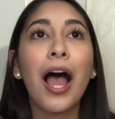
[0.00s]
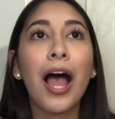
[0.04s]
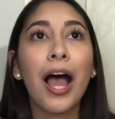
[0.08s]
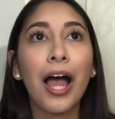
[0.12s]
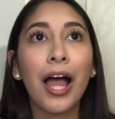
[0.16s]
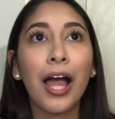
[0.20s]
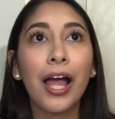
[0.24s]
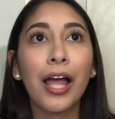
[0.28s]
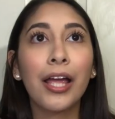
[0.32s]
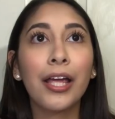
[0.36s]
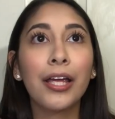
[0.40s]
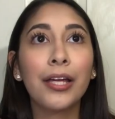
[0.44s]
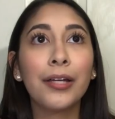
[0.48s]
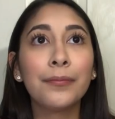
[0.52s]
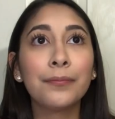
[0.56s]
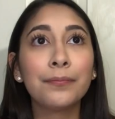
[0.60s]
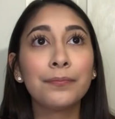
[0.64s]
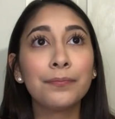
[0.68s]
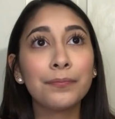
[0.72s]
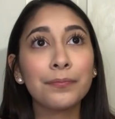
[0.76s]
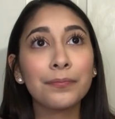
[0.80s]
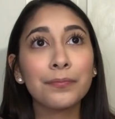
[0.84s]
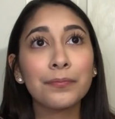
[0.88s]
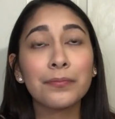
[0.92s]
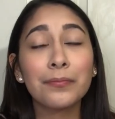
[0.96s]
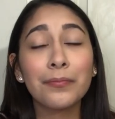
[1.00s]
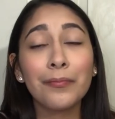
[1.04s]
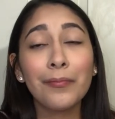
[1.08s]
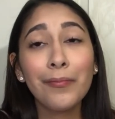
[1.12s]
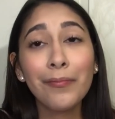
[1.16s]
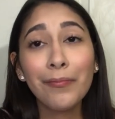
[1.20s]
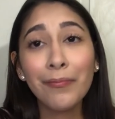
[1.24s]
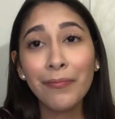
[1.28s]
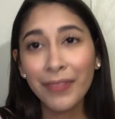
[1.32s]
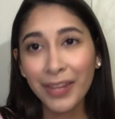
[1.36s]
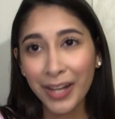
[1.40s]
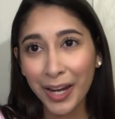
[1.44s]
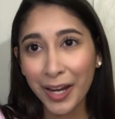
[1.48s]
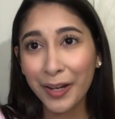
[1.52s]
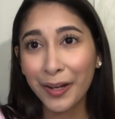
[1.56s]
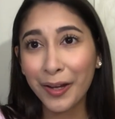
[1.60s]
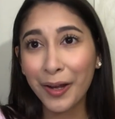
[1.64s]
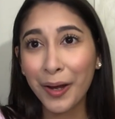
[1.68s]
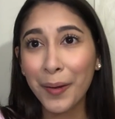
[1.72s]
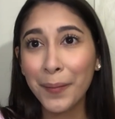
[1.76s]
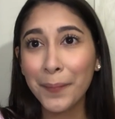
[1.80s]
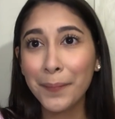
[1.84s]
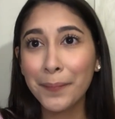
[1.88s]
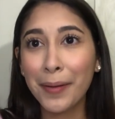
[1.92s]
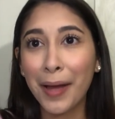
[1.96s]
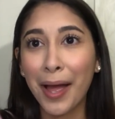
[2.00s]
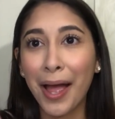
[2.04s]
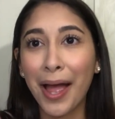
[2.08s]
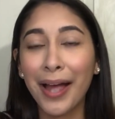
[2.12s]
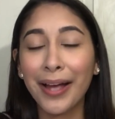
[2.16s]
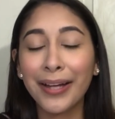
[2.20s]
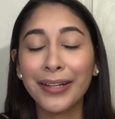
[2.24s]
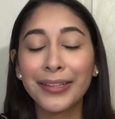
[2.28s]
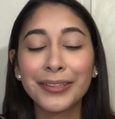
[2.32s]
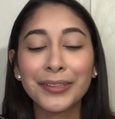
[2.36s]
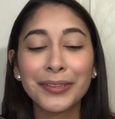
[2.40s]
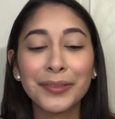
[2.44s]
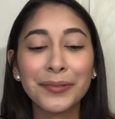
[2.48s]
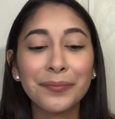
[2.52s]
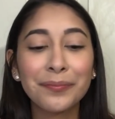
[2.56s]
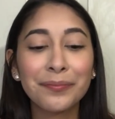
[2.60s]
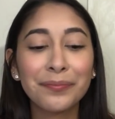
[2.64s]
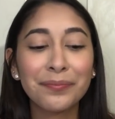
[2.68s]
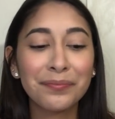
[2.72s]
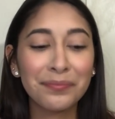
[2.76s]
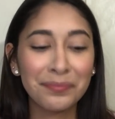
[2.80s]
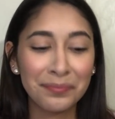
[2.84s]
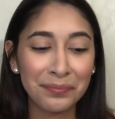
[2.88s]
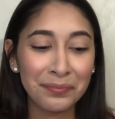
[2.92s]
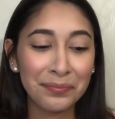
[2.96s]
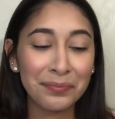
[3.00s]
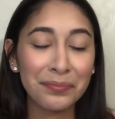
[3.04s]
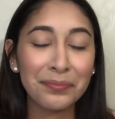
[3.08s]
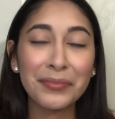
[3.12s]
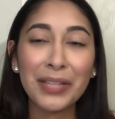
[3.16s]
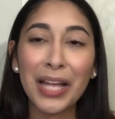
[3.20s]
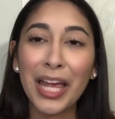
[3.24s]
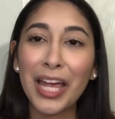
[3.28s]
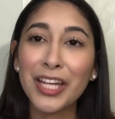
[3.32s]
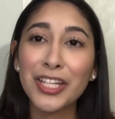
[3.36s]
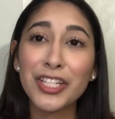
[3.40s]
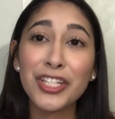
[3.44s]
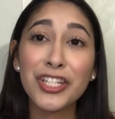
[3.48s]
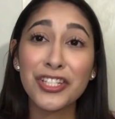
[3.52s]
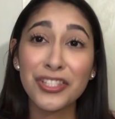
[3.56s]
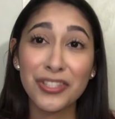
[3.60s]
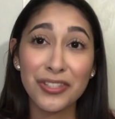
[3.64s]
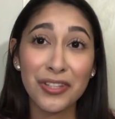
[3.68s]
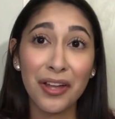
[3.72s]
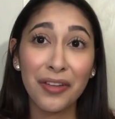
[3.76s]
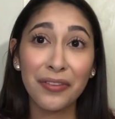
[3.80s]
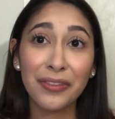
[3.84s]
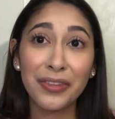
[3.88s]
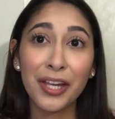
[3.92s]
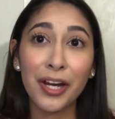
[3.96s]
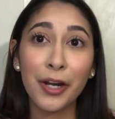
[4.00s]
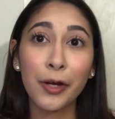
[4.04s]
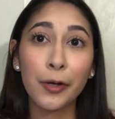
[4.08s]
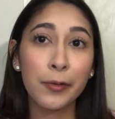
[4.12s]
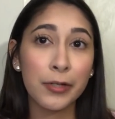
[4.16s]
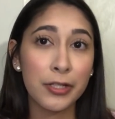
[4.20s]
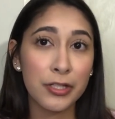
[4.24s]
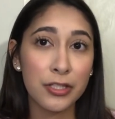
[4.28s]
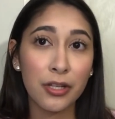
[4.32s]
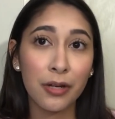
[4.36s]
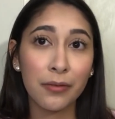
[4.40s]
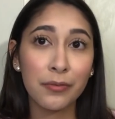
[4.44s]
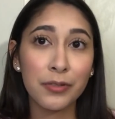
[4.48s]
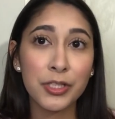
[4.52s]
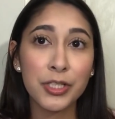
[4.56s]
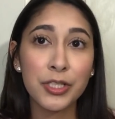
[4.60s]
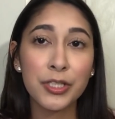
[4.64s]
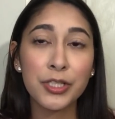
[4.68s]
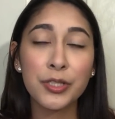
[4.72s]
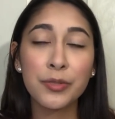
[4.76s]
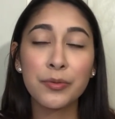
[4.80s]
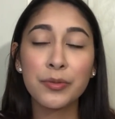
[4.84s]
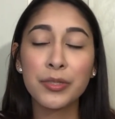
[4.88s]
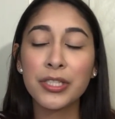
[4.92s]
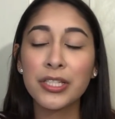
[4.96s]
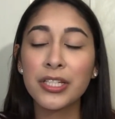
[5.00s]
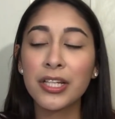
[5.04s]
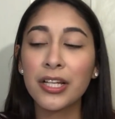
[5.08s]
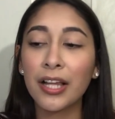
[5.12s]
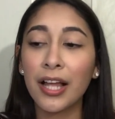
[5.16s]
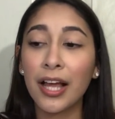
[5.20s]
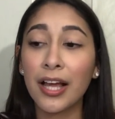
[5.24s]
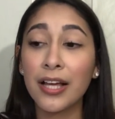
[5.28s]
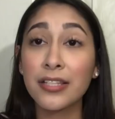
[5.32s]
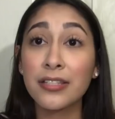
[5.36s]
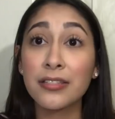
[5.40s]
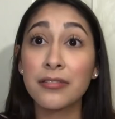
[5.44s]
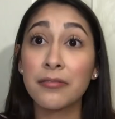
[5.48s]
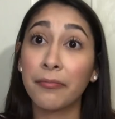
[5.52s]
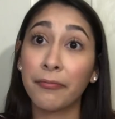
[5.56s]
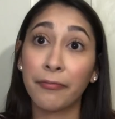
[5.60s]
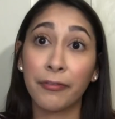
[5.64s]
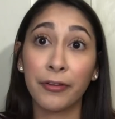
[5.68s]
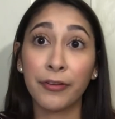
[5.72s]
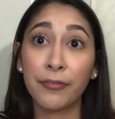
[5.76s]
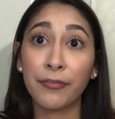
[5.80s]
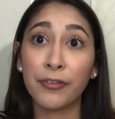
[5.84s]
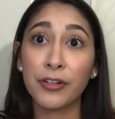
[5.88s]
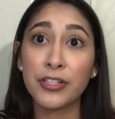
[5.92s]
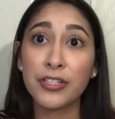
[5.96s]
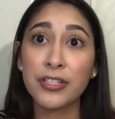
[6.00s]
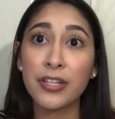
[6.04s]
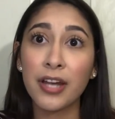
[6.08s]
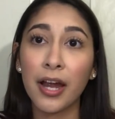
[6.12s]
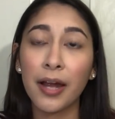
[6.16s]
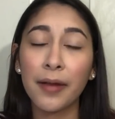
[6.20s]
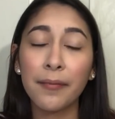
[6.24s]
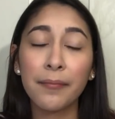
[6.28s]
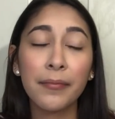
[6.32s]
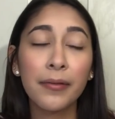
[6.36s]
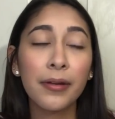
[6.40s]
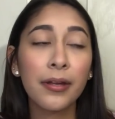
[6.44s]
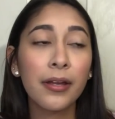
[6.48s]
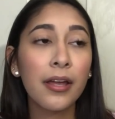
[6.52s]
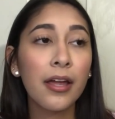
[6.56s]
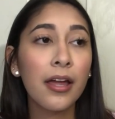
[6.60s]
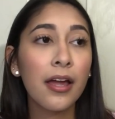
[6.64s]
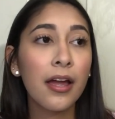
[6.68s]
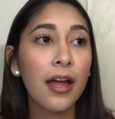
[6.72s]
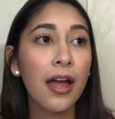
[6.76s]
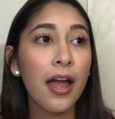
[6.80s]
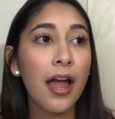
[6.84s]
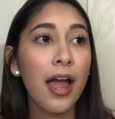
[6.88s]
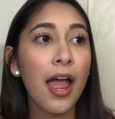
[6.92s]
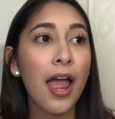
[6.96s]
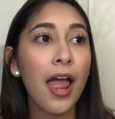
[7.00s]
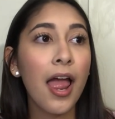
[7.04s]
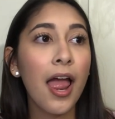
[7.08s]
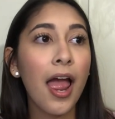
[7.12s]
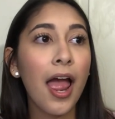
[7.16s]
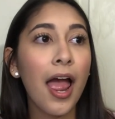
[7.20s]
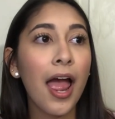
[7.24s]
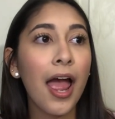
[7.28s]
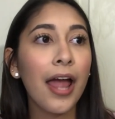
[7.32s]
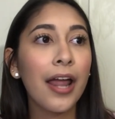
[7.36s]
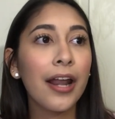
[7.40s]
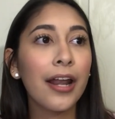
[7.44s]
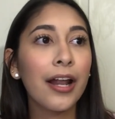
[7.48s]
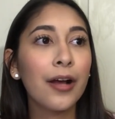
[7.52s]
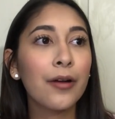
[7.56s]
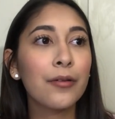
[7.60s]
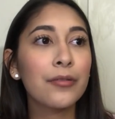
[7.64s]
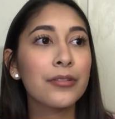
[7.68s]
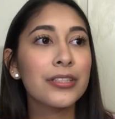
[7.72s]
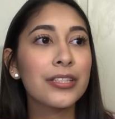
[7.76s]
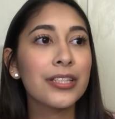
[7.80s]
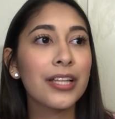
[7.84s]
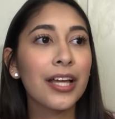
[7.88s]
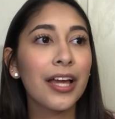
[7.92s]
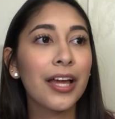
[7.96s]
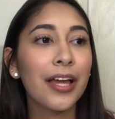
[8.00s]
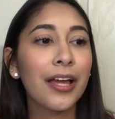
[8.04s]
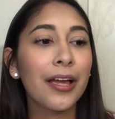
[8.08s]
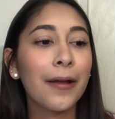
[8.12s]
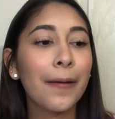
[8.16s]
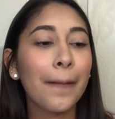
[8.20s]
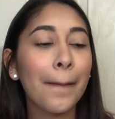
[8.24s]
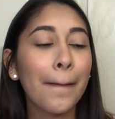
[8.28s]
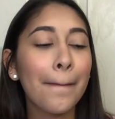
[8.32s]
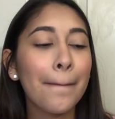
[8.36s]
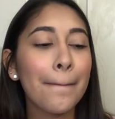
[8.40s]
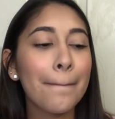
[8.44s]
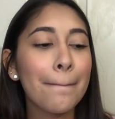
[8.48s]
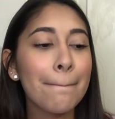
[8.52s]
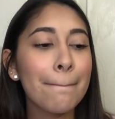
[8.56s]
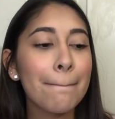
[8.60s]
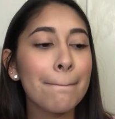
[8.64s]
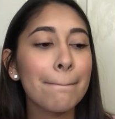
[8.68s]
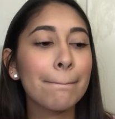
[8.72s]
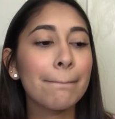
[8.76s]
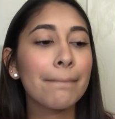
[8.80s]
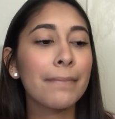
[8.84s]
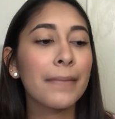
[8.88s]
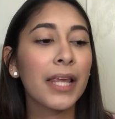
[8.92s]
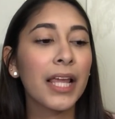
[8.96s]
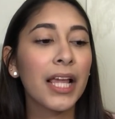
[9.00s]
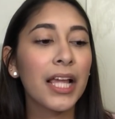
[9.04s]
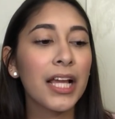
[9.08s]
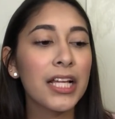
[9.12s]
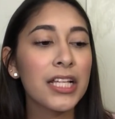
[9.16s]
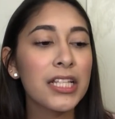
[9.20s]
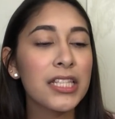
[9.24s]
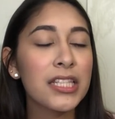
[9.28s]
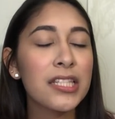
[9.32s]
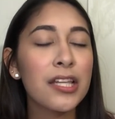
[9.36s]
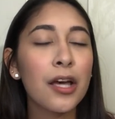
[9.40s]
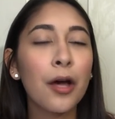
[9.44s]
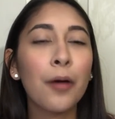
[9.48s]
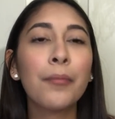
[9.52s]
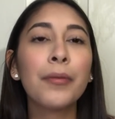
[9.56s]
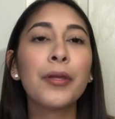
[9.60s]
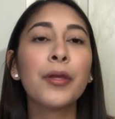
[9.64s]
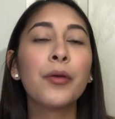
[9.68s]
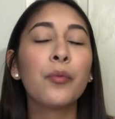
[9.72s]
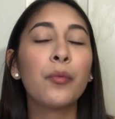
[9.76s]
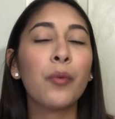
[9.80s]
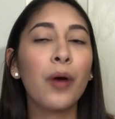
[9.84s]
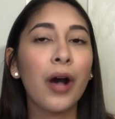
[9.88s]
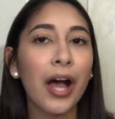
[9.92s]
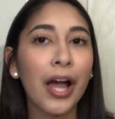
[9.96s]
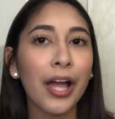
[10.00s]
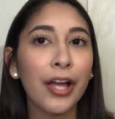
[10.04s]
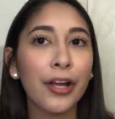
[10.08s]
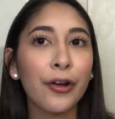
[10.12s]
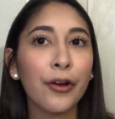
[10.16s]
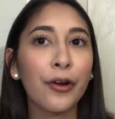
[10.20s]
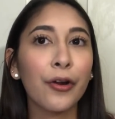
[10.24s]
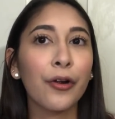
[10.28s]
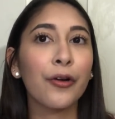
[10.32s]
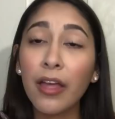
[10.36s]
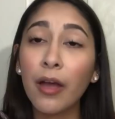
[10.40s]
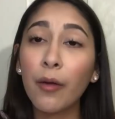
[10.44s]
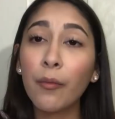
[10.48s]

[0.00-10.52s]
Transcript: I come back. She's not there because obviously she went to class for the first time. And I was like, tell me why, girl.